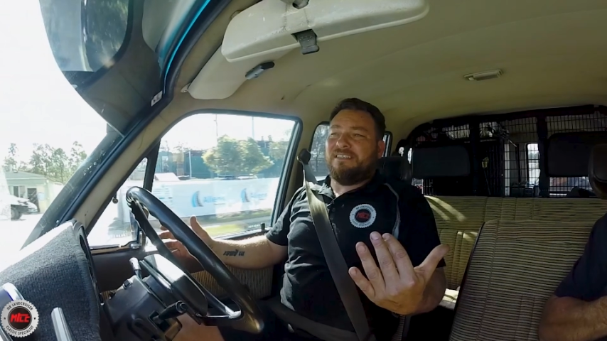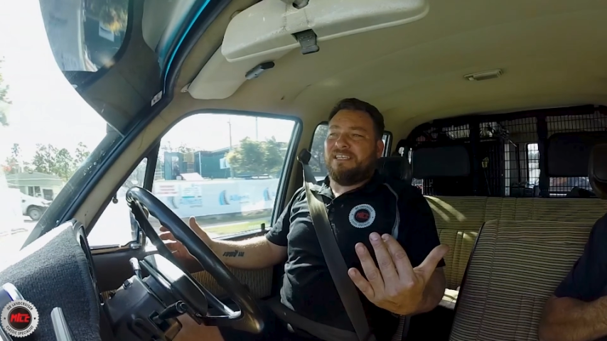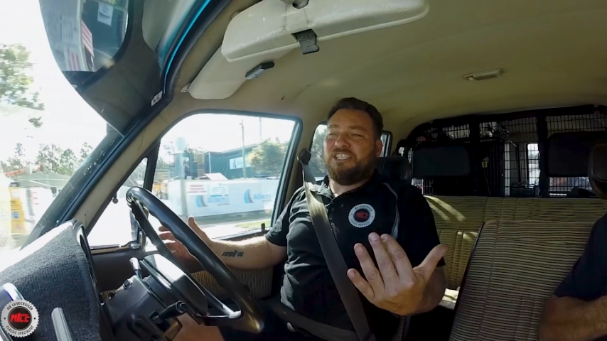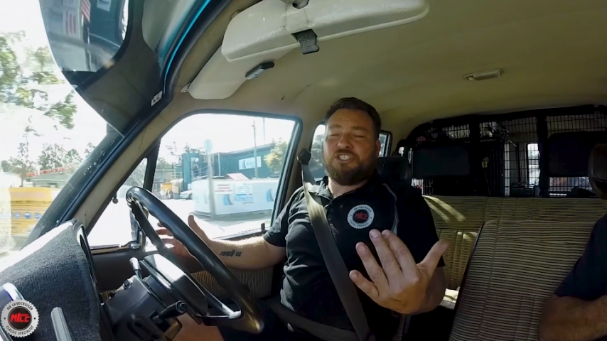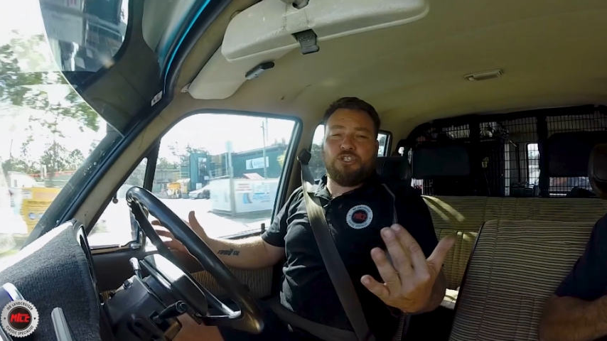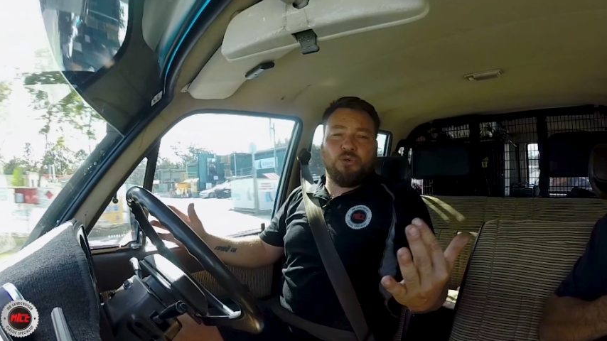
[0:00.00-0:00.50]

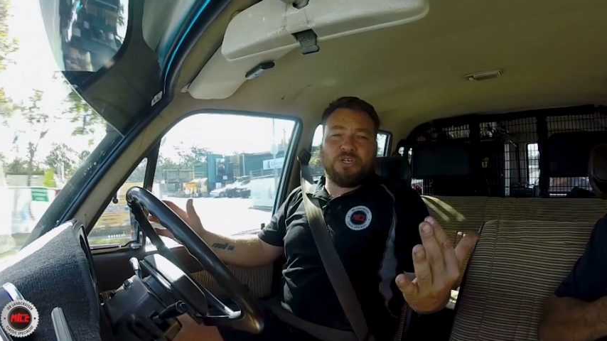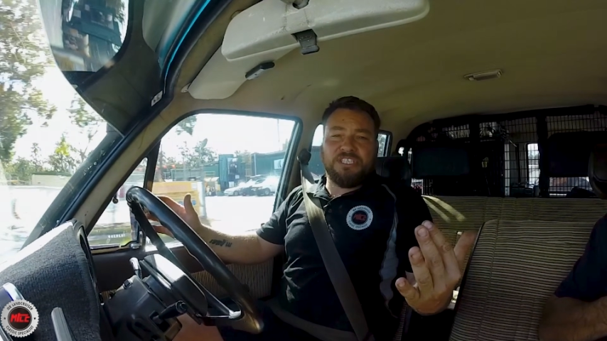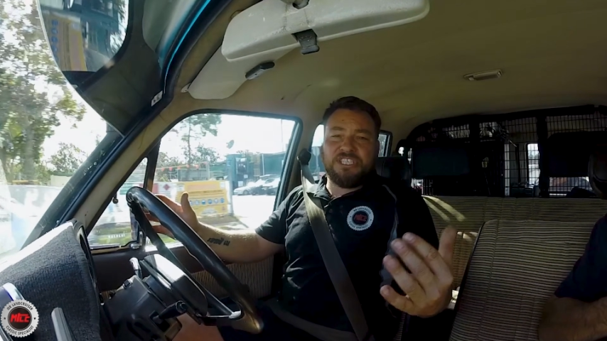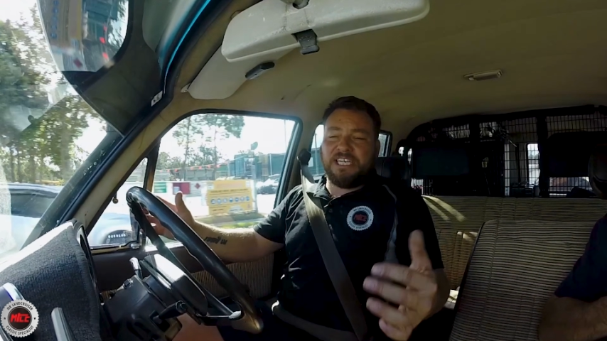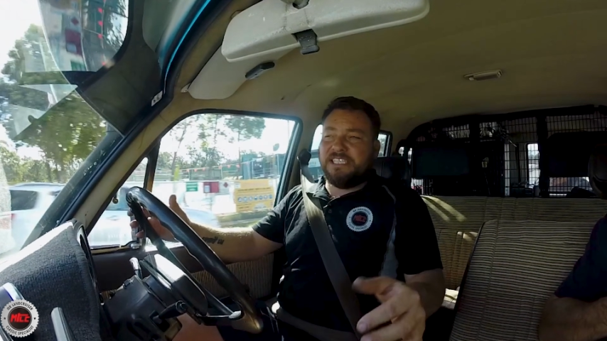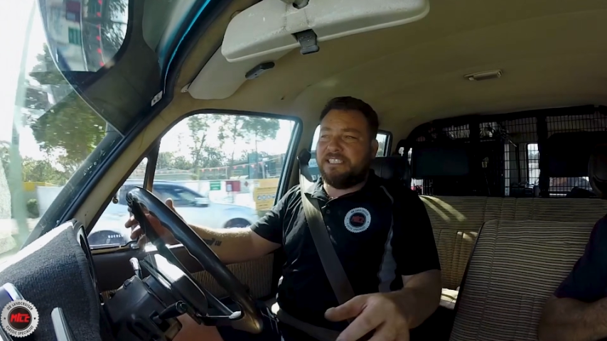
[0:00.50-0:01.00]
it's chalk and
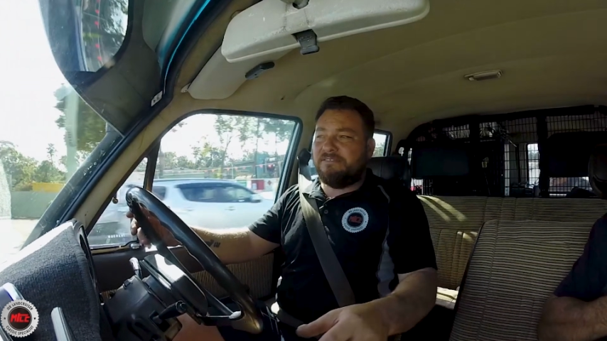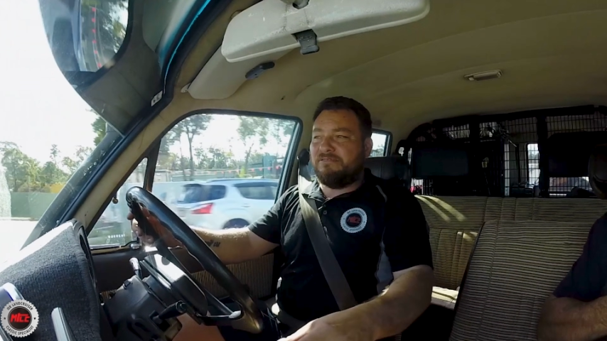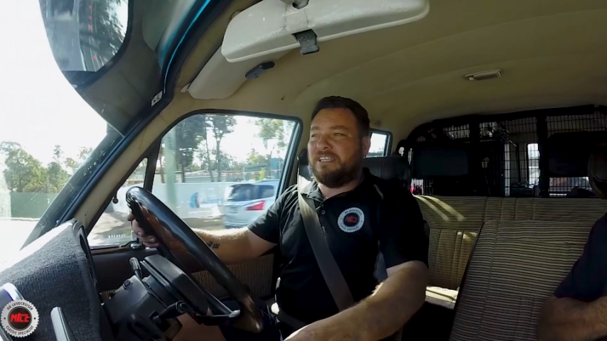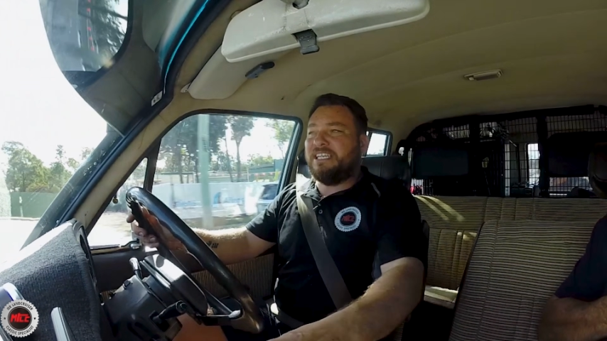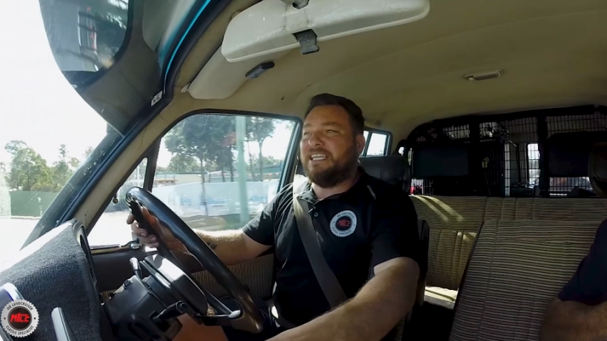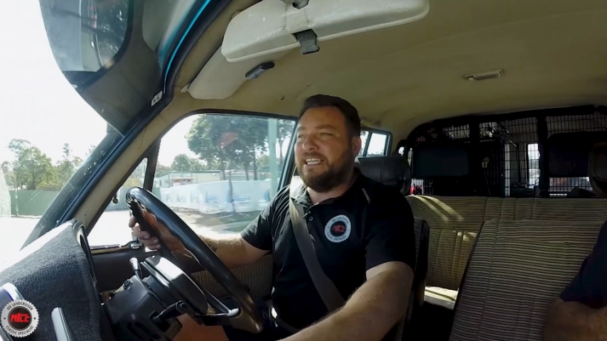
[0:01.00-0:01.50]
cheese. It
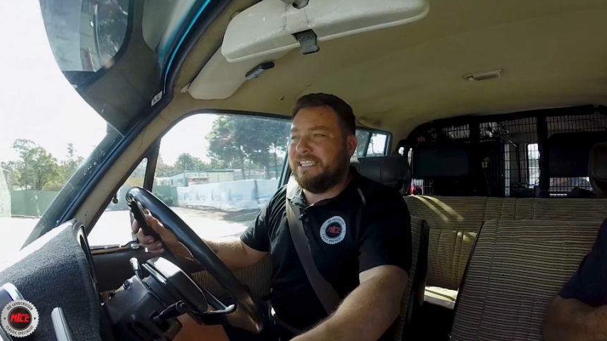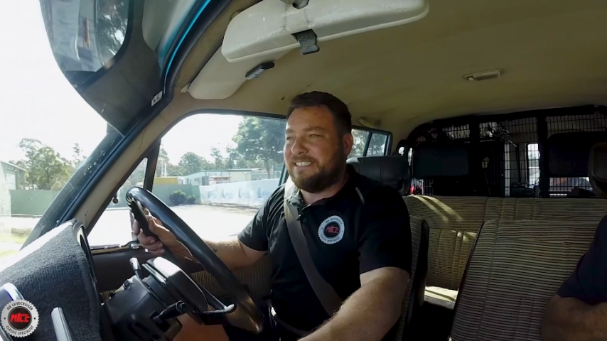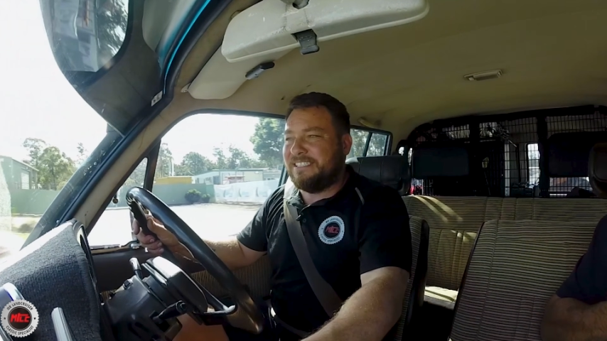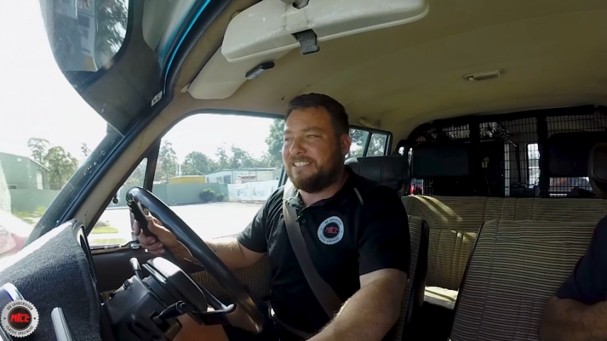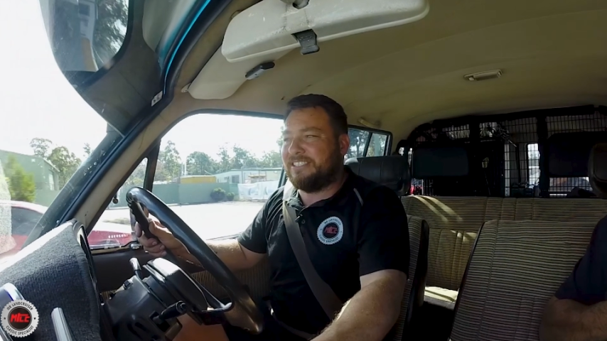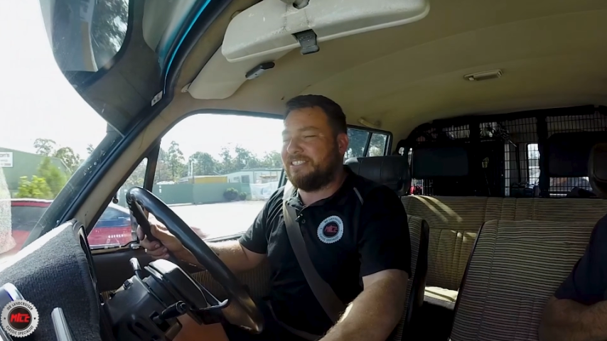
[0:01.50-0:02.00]
really is.
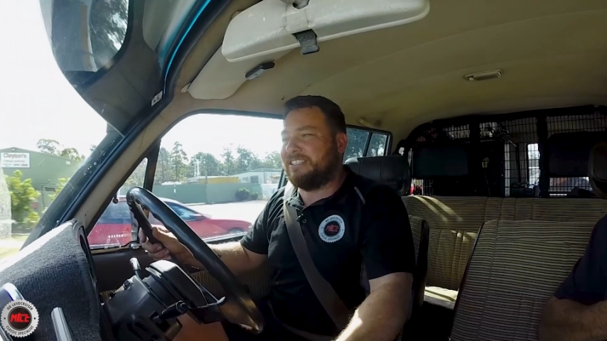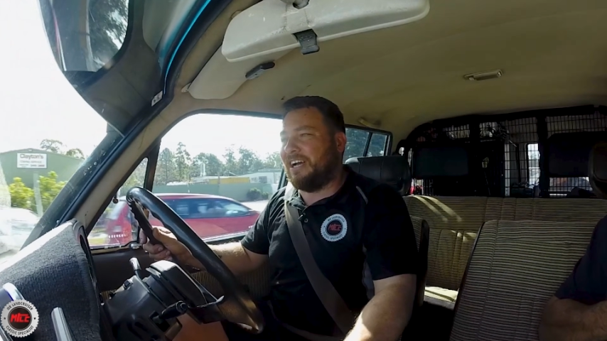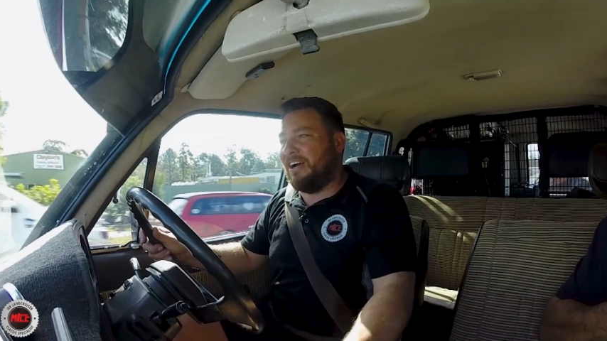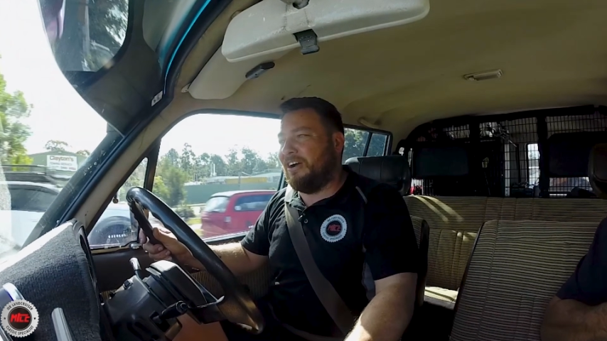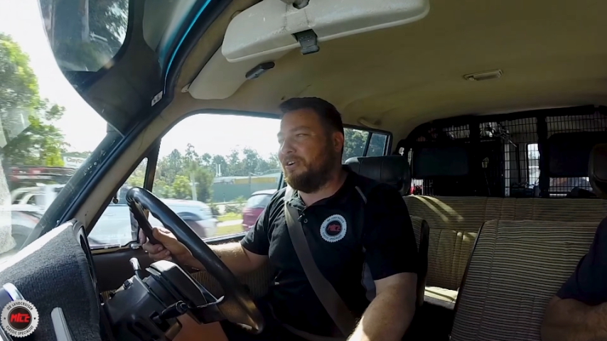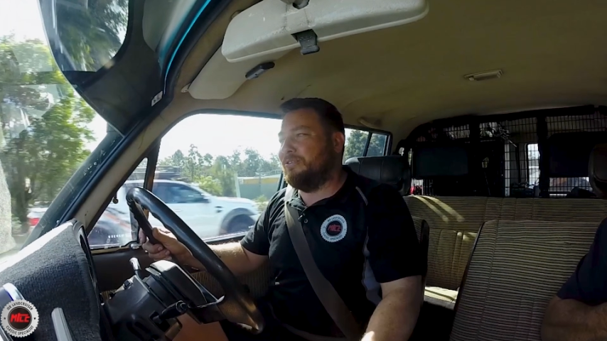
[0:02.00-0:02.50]
It's
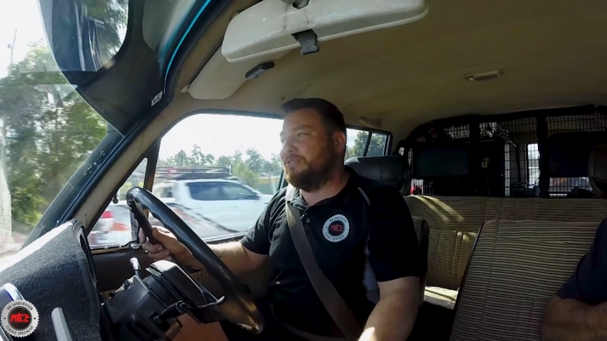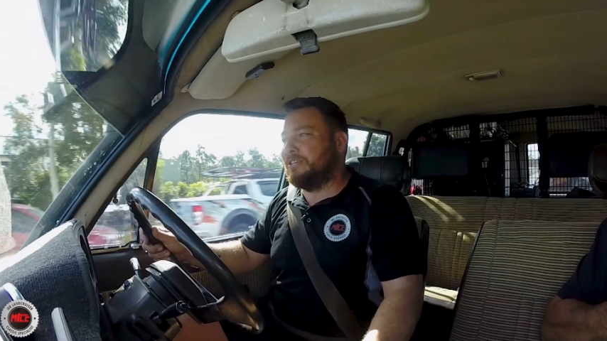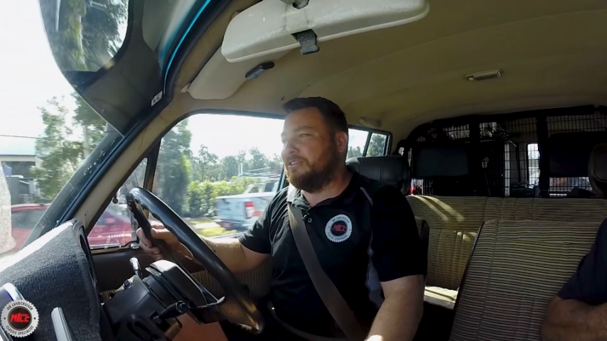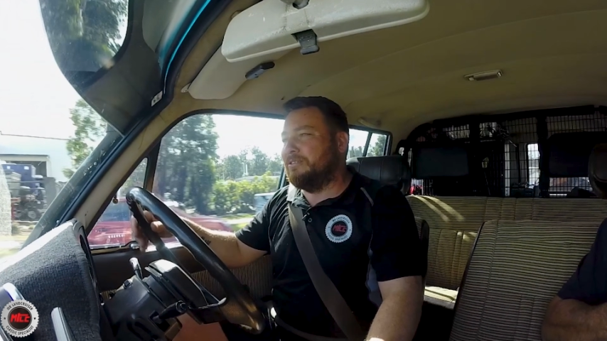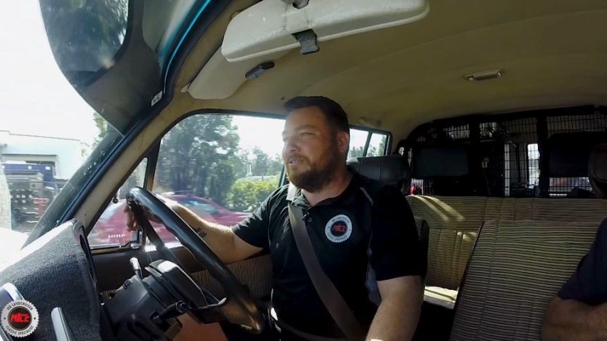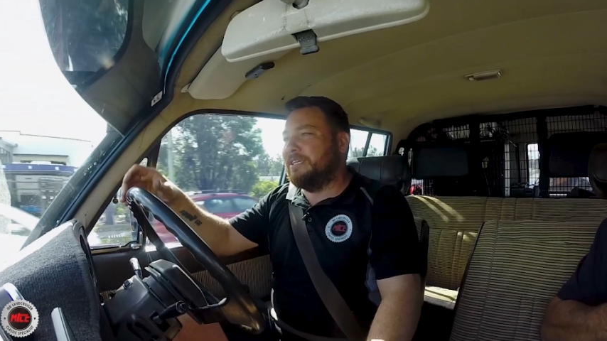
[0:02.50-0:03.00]
so
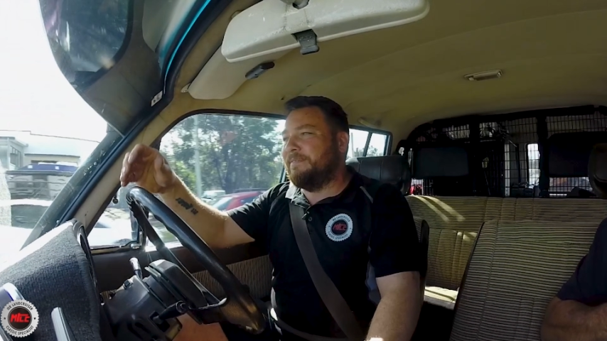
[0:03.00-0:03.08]
cool.